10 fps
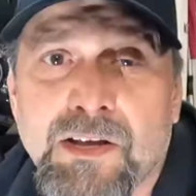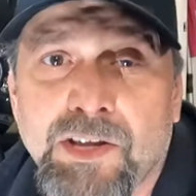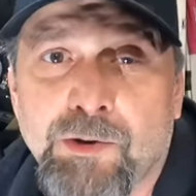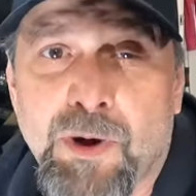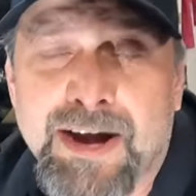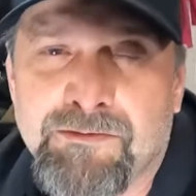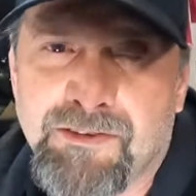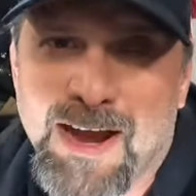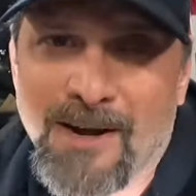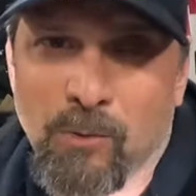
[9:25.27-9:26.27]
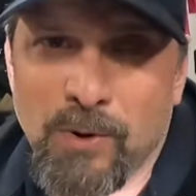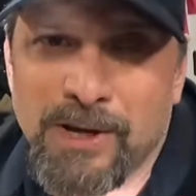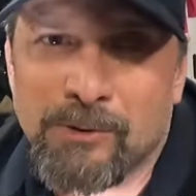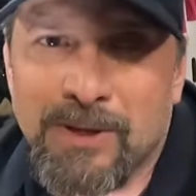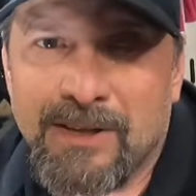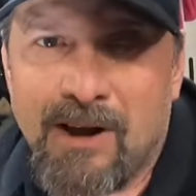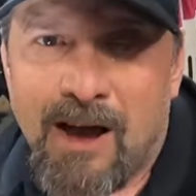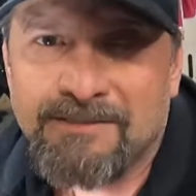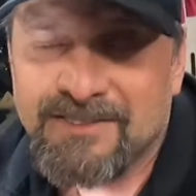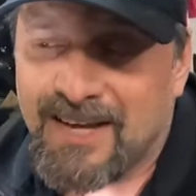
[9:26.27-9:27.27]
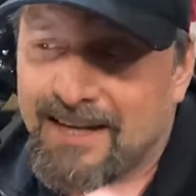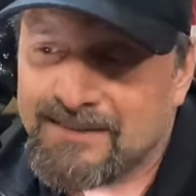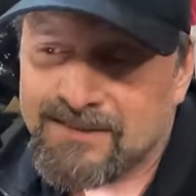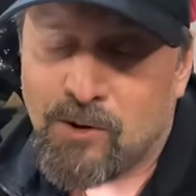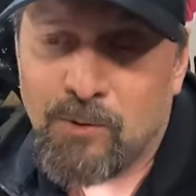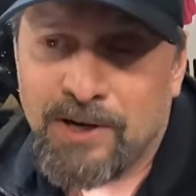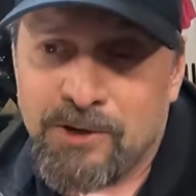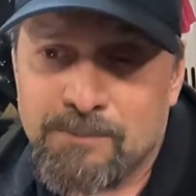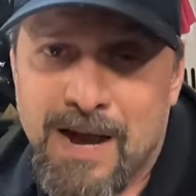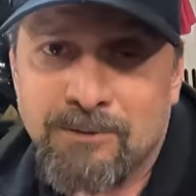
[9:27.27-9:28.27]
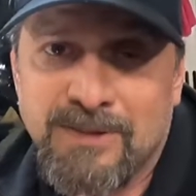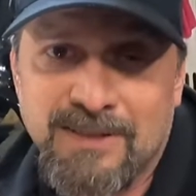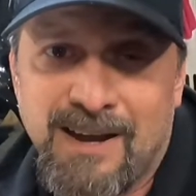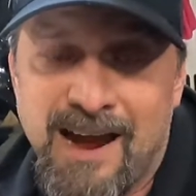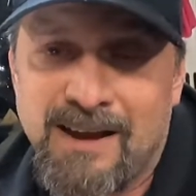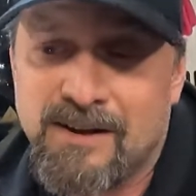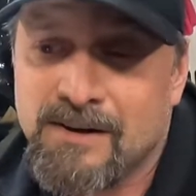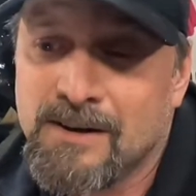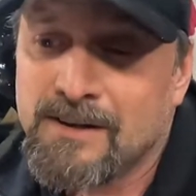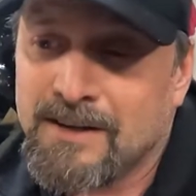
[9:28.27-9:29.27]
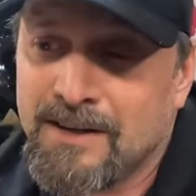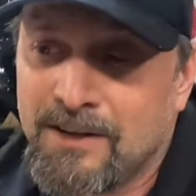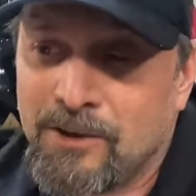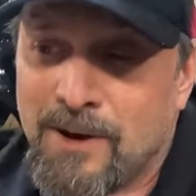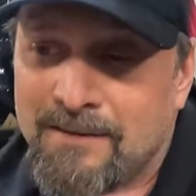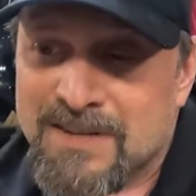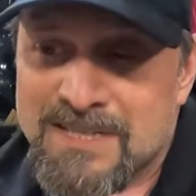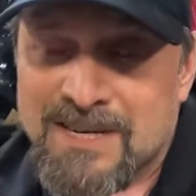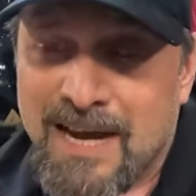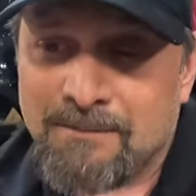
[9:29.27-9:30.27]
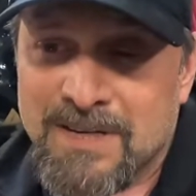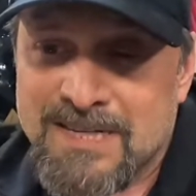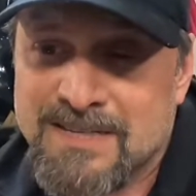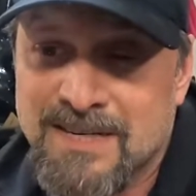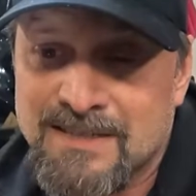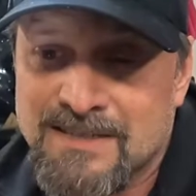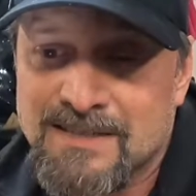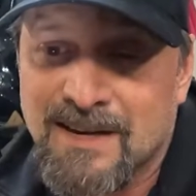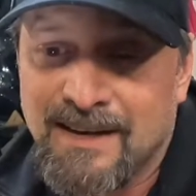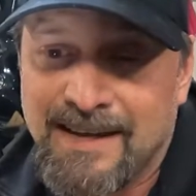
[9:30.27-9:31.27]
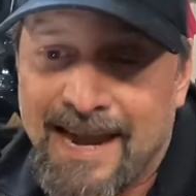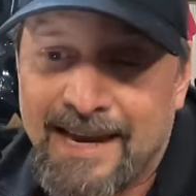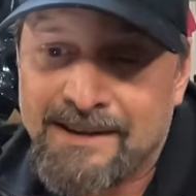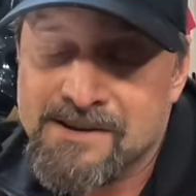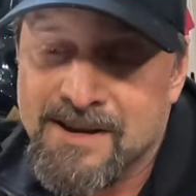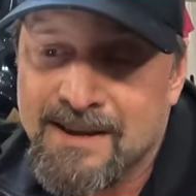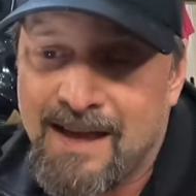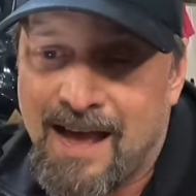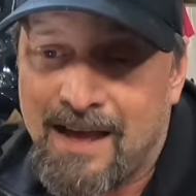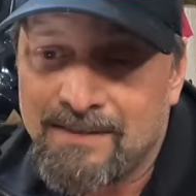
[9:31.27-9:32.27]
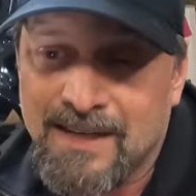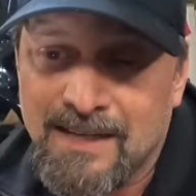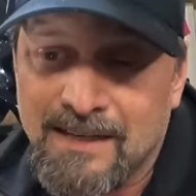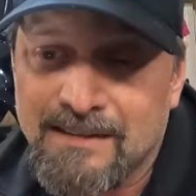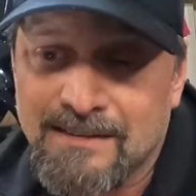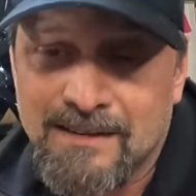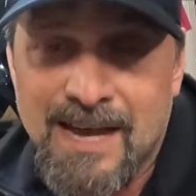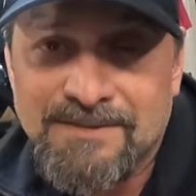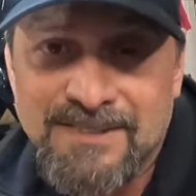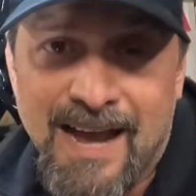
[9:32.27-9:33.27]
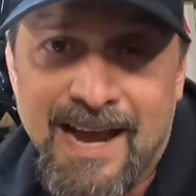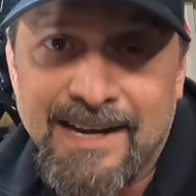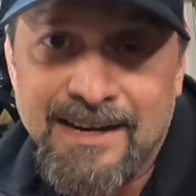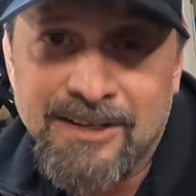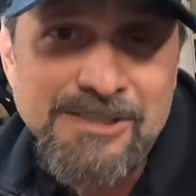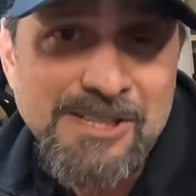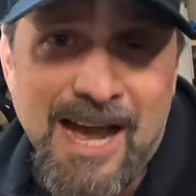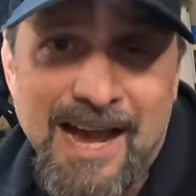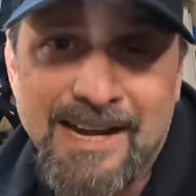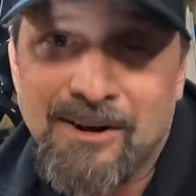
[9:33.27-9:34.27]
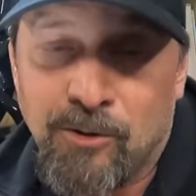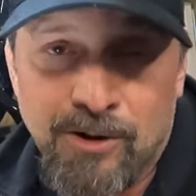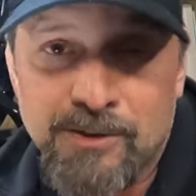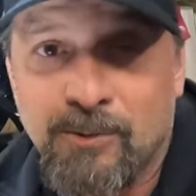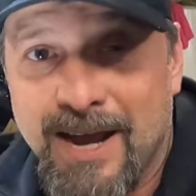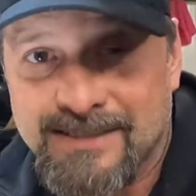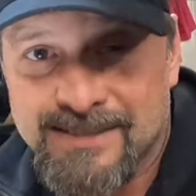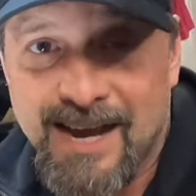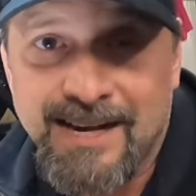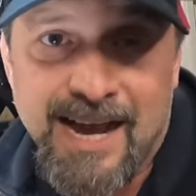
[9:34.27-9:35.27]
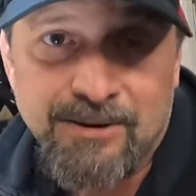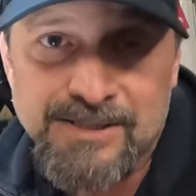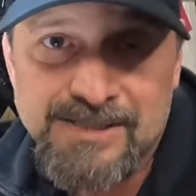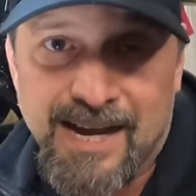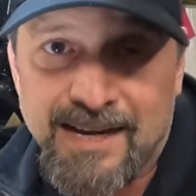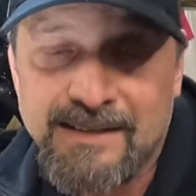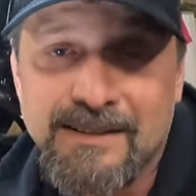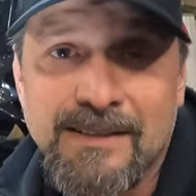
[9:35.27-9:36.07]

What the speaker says: You'll want to find a wheel with an offset, so when you mount the tire, you have the same distance gained on the left side, inner side, or the right side, outer side.